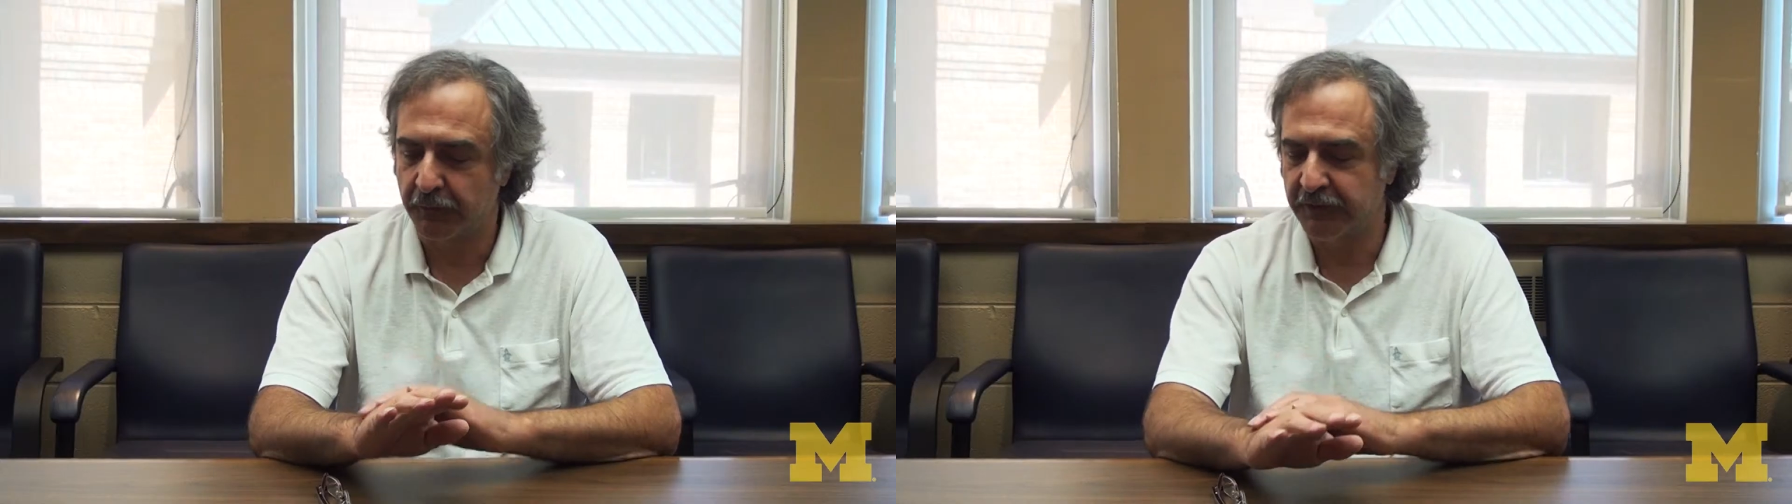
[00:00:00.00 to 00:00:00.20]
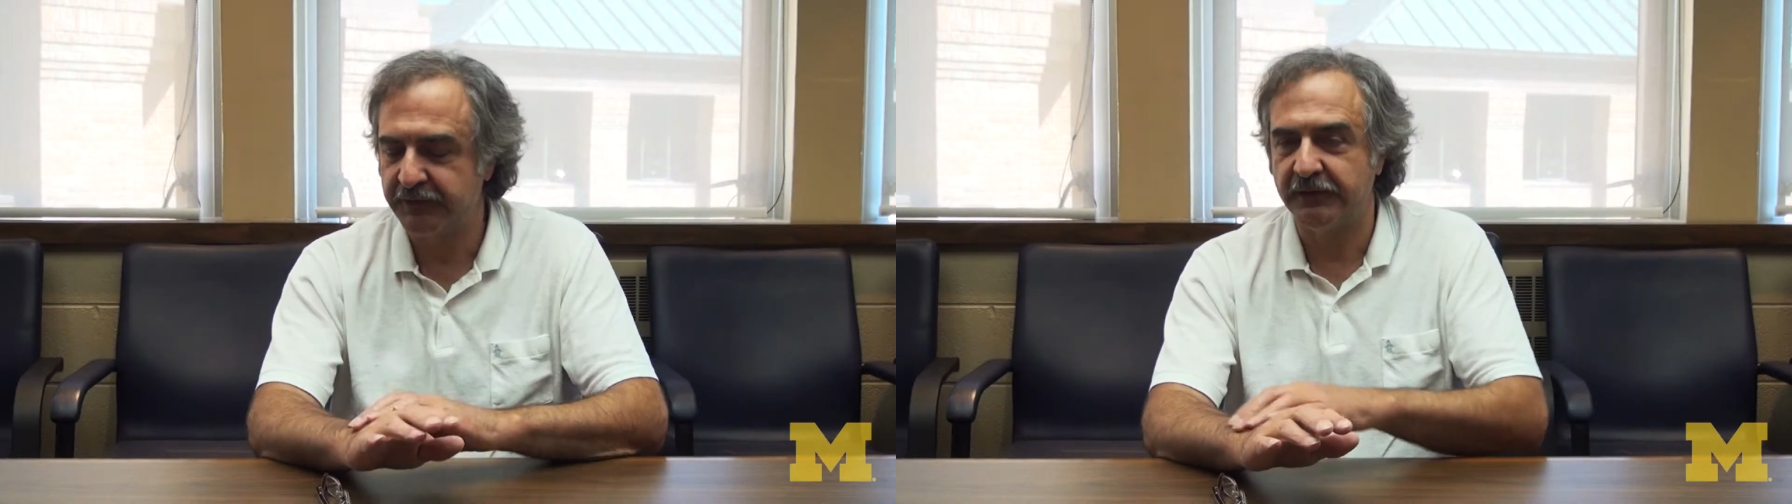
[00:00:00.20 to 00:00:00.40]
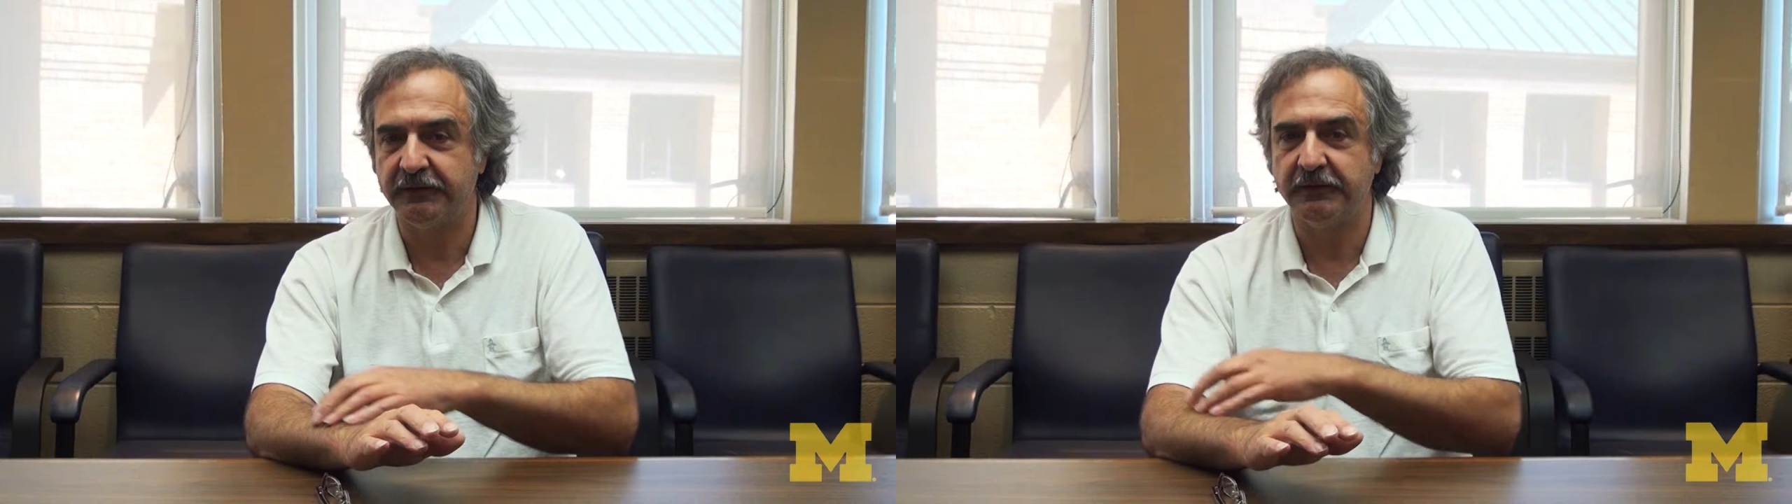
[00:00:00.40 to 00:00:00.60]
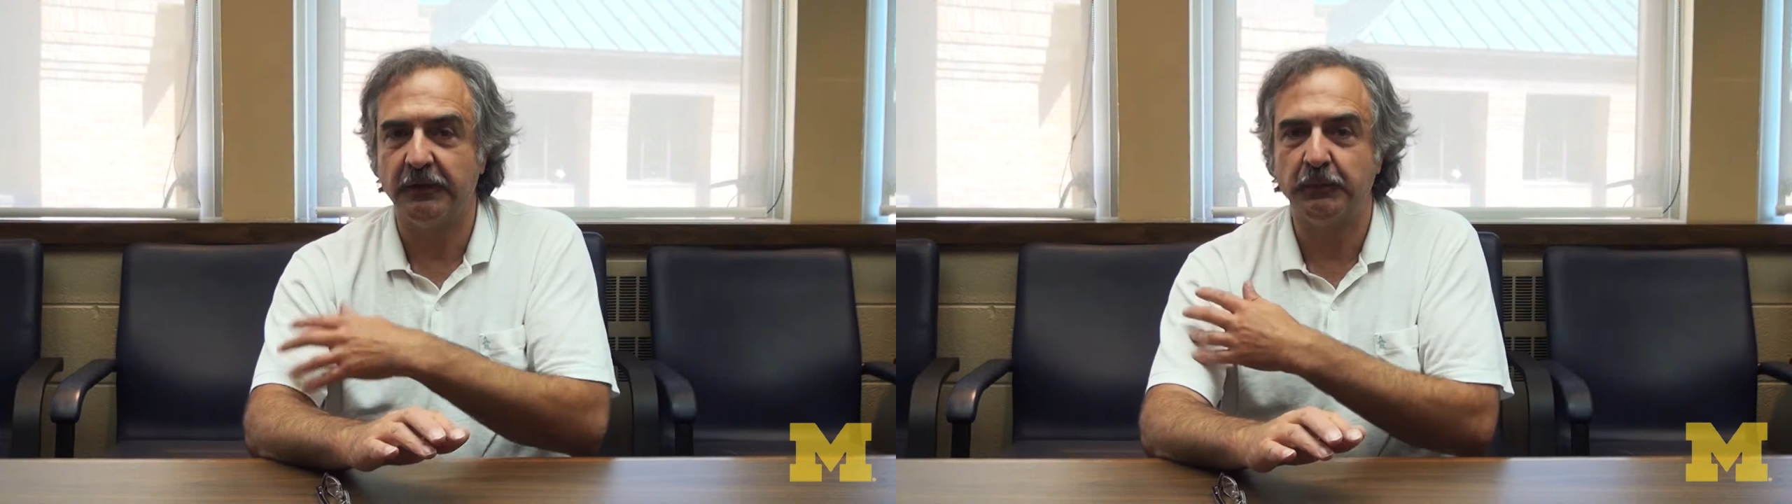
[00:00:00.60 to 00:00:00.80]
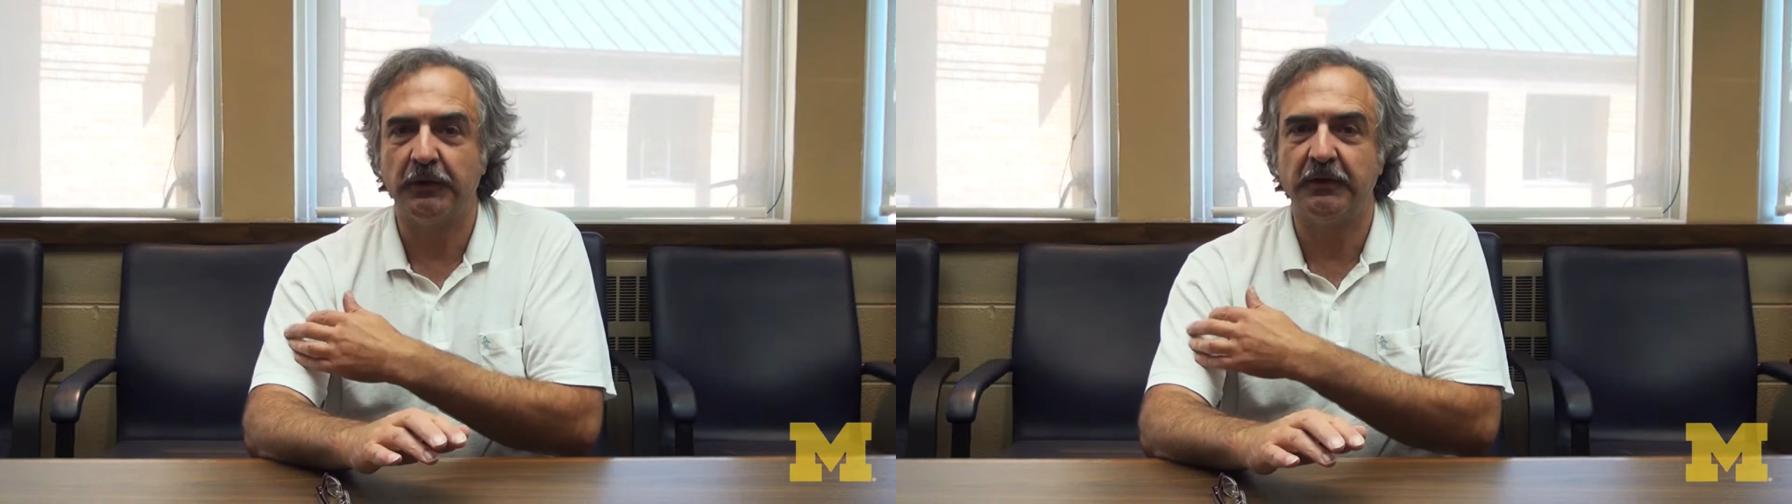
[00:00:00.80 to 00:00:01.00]
wrist, and the
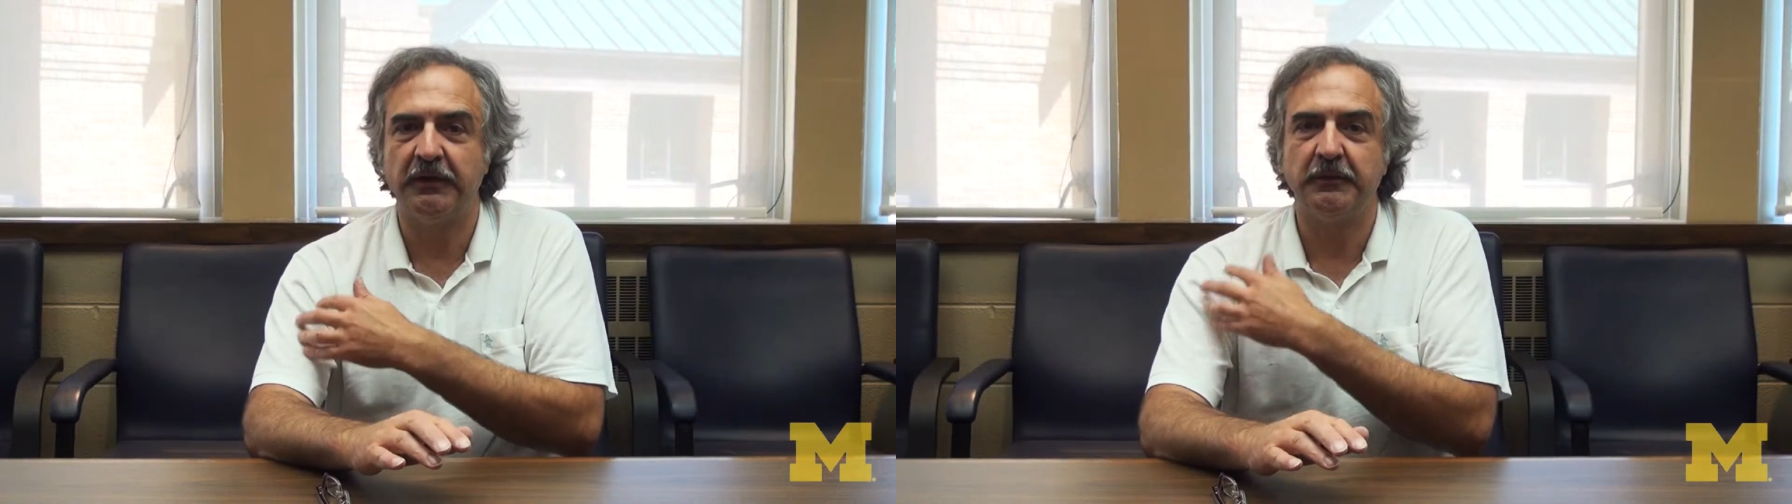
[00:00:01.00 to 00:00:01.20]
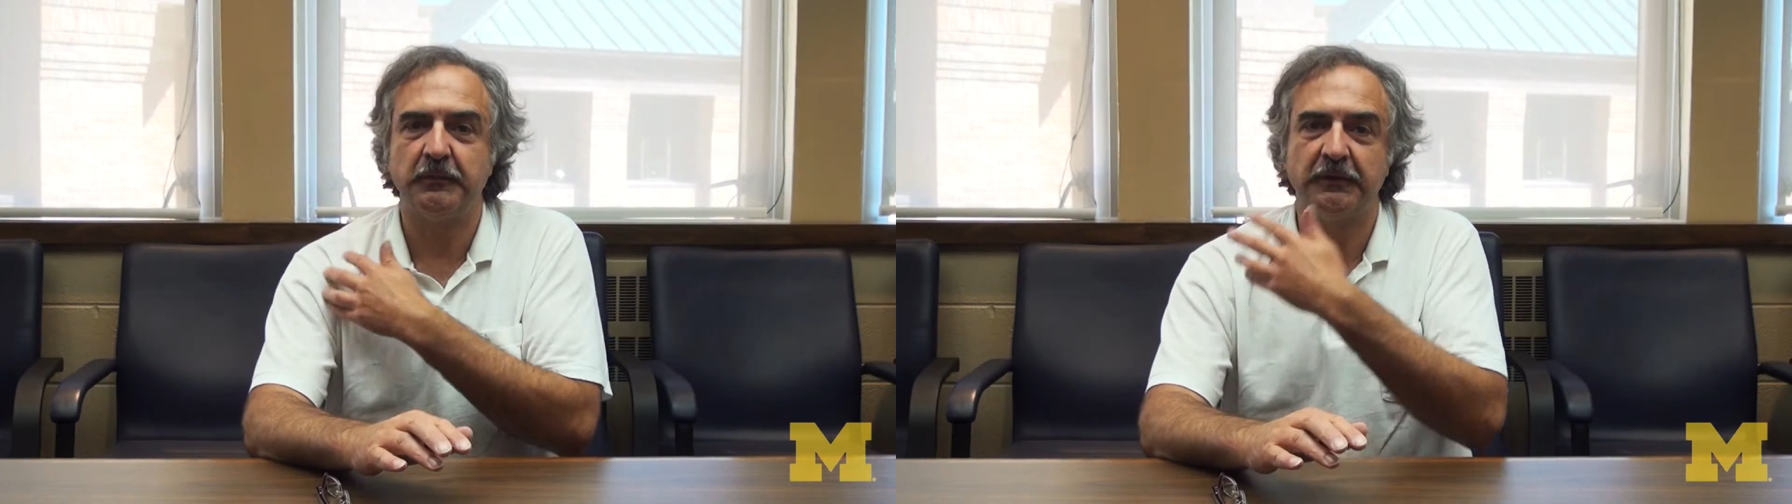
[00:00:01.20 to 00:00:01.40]
upper limb,